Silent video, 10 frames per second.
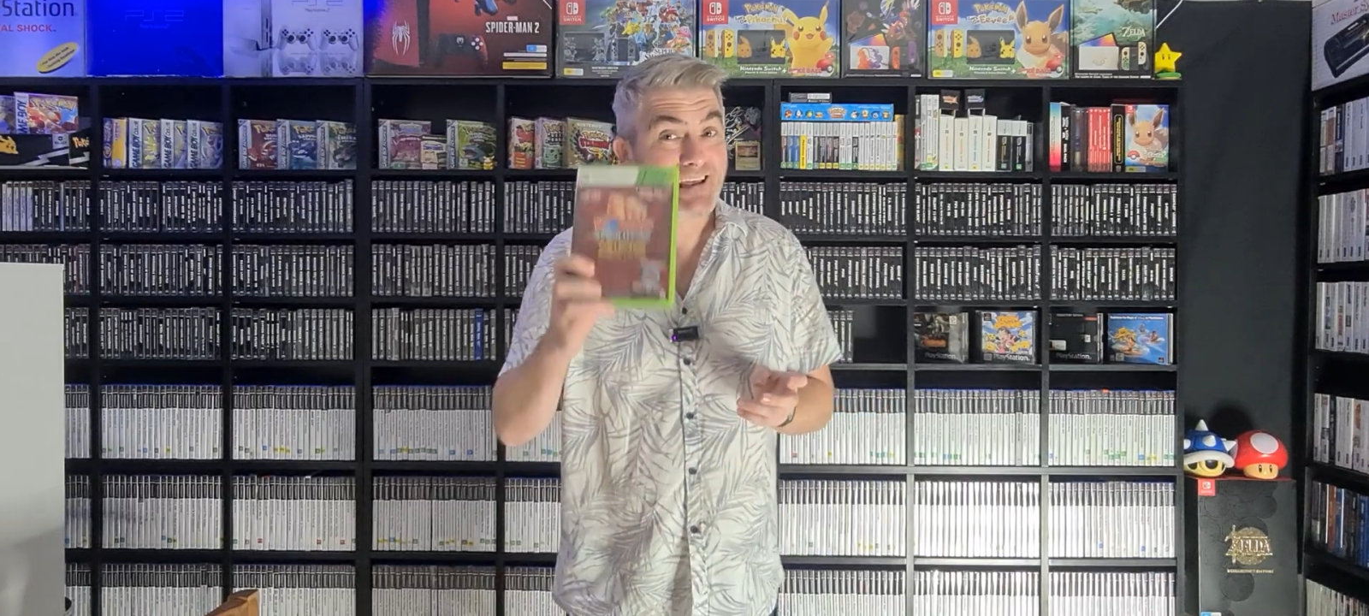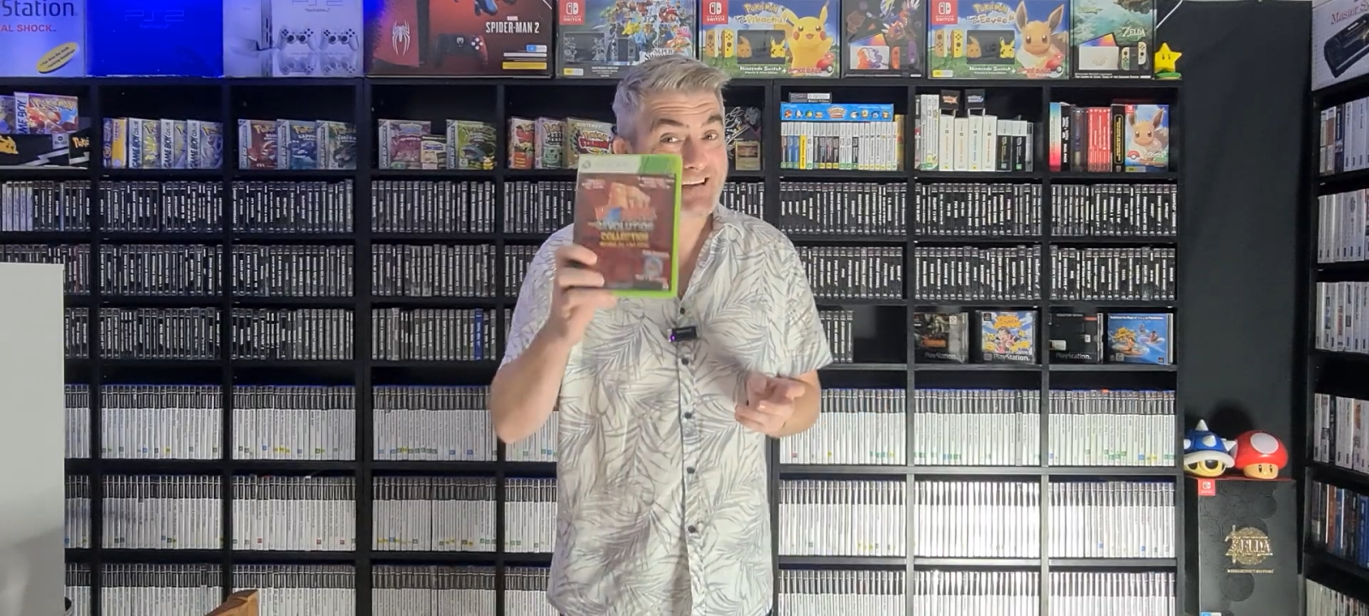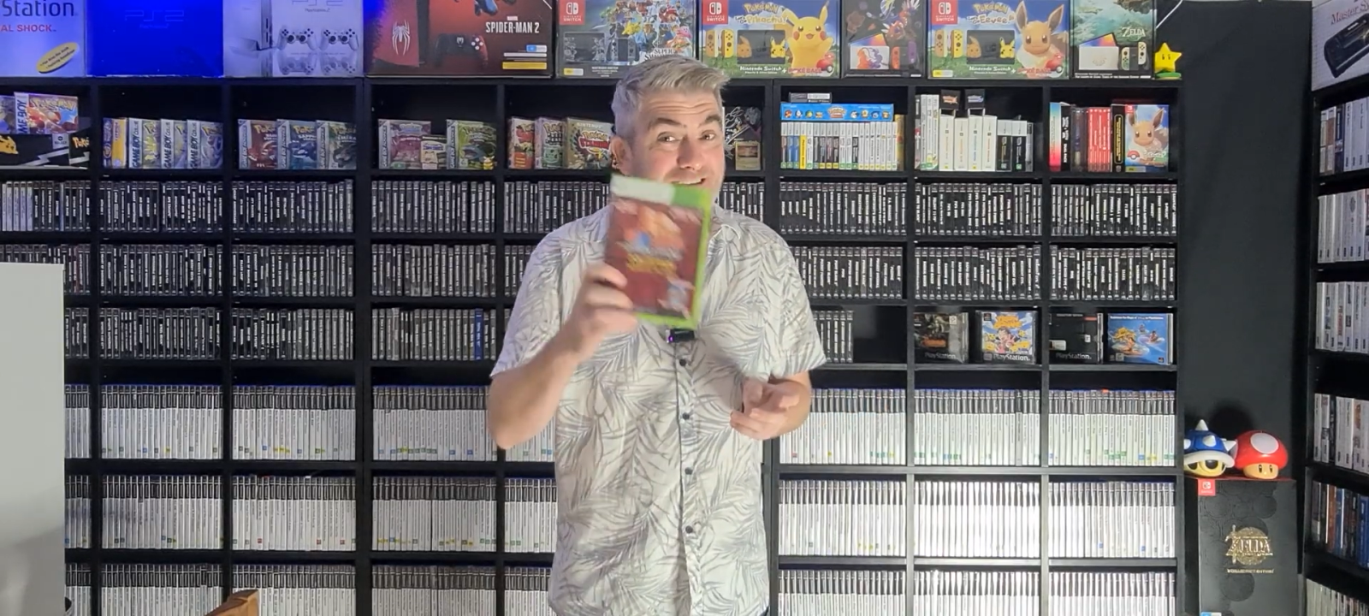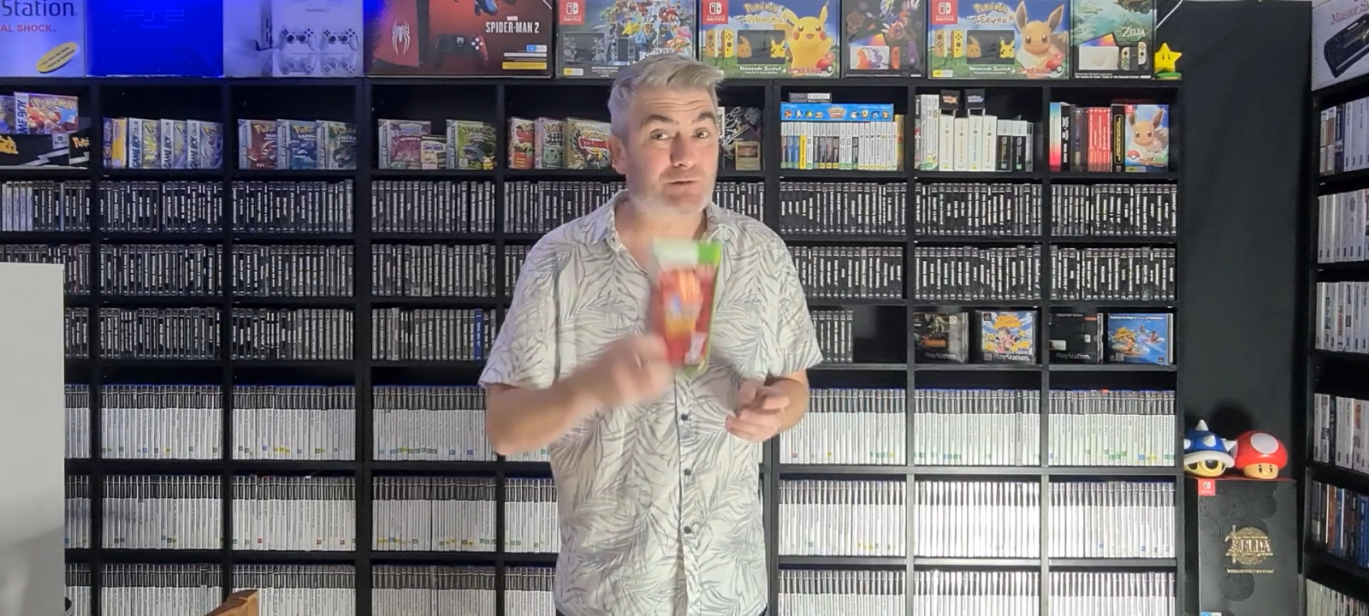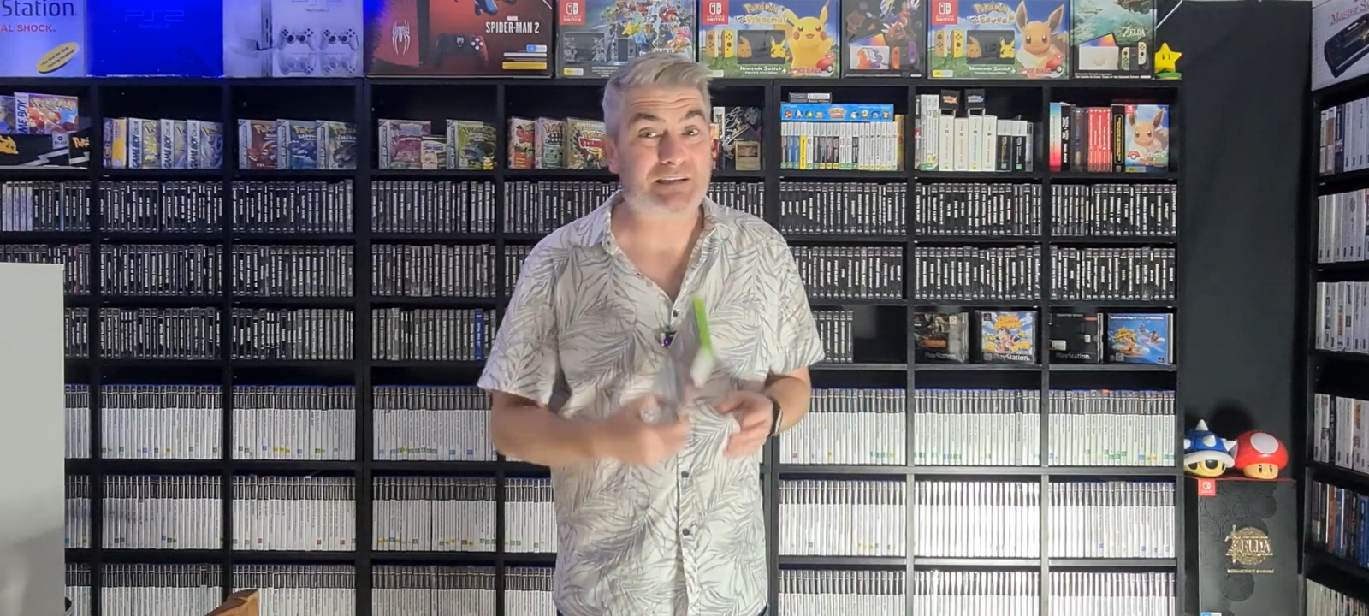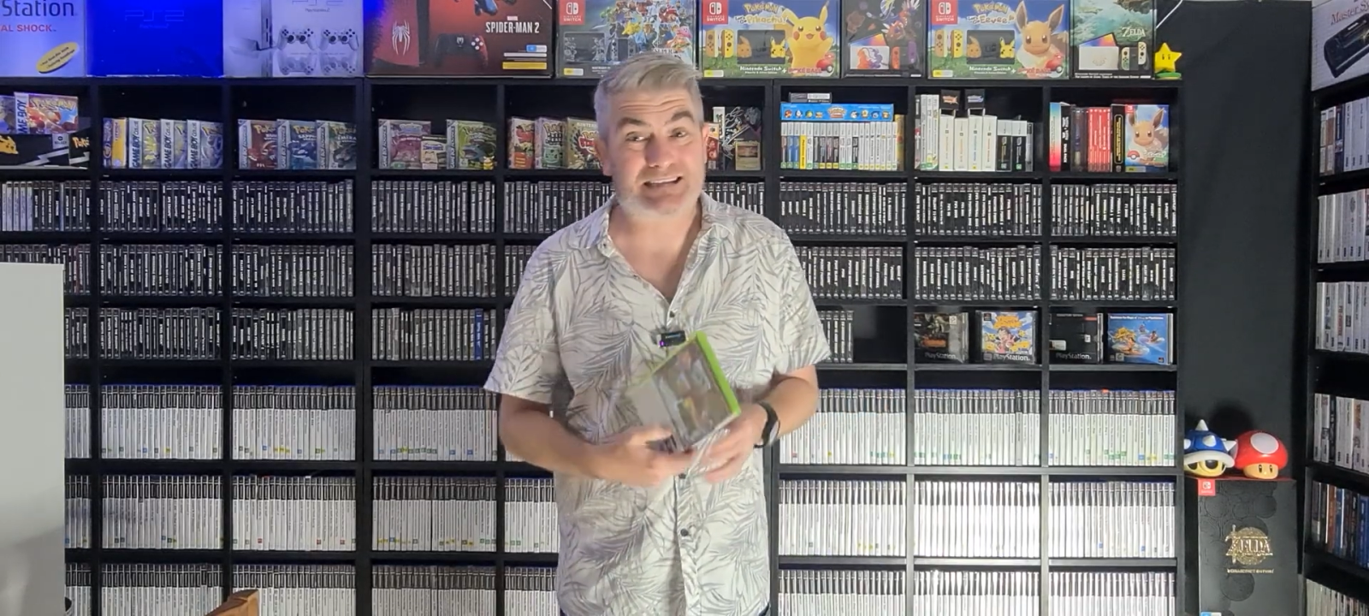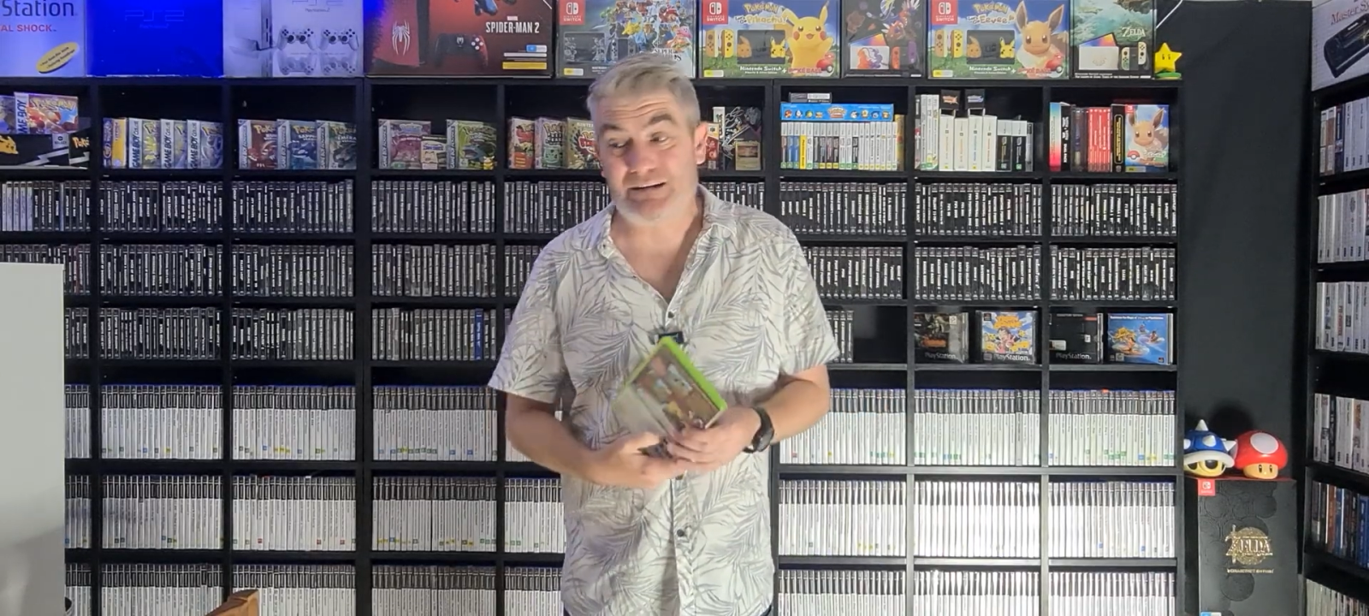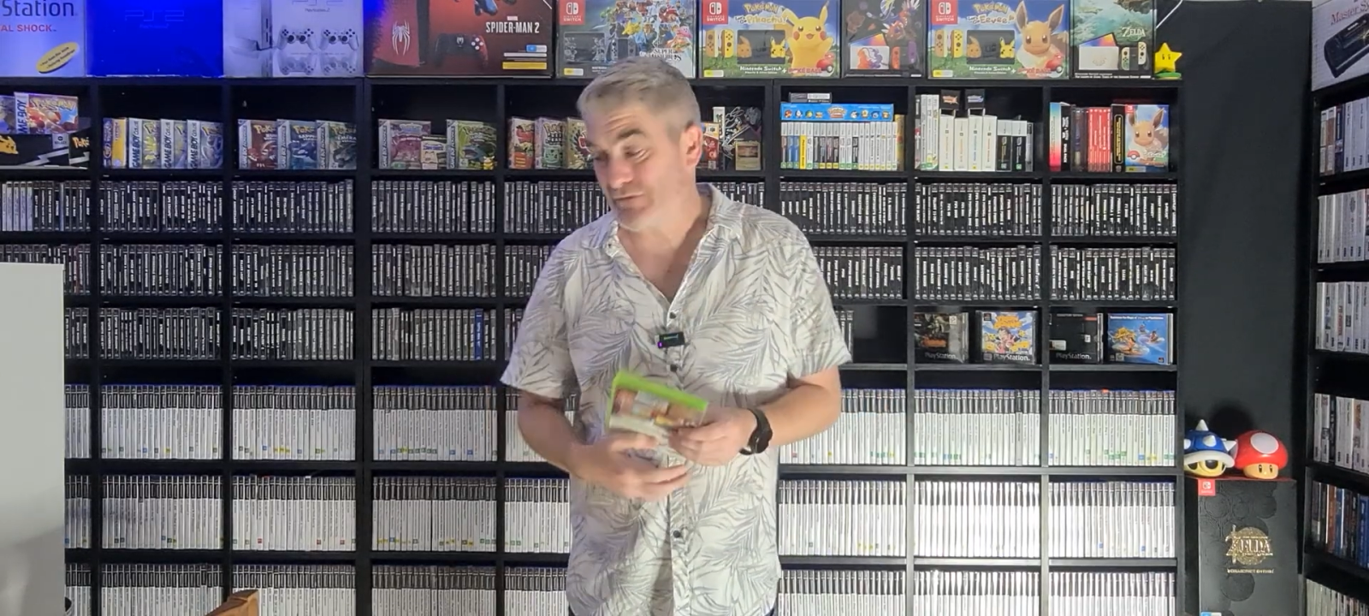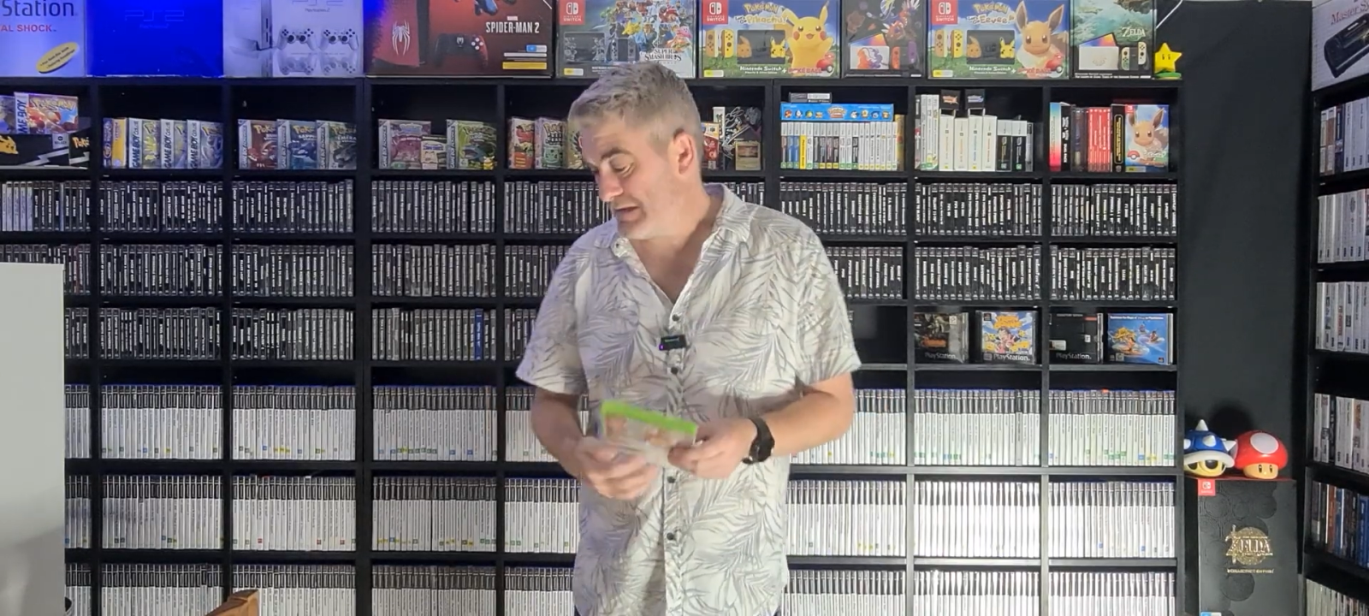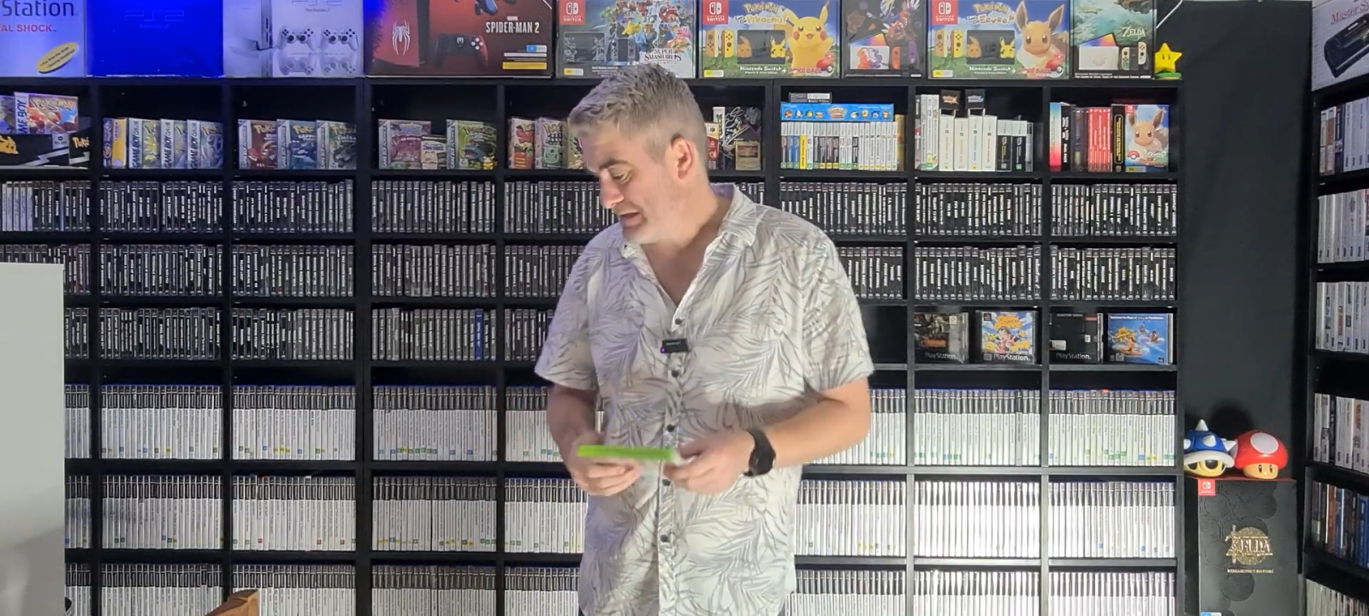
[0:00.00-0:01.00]
that he's doing
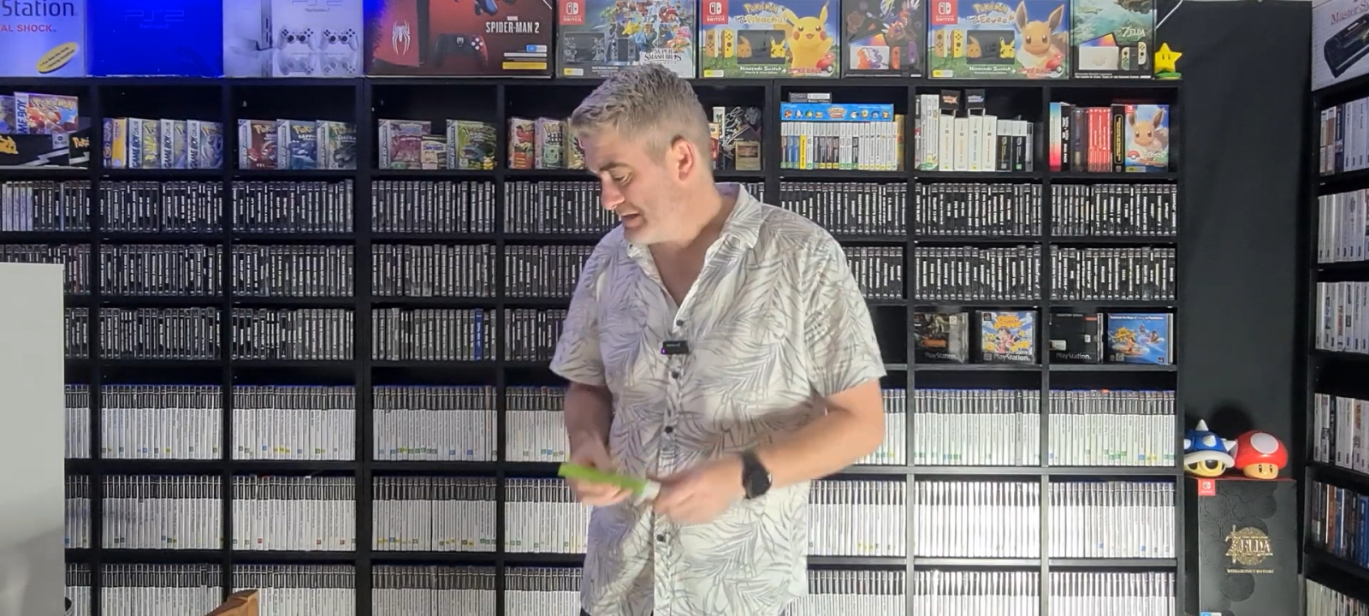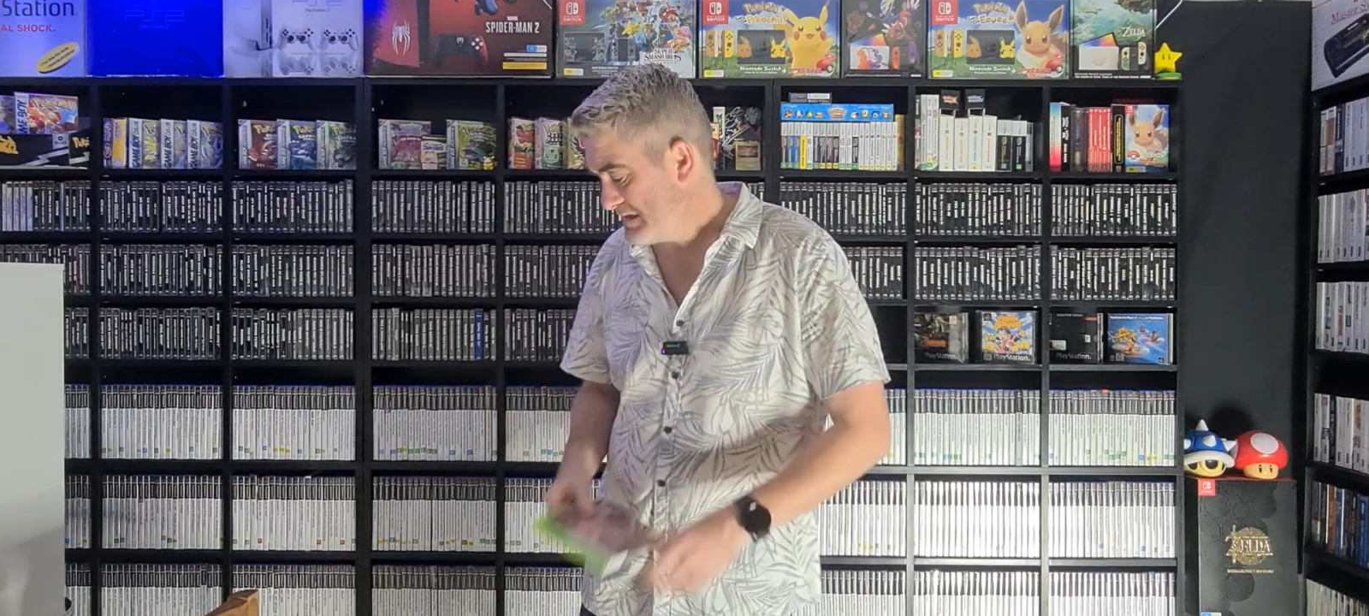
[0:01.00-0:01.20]
stuff like this.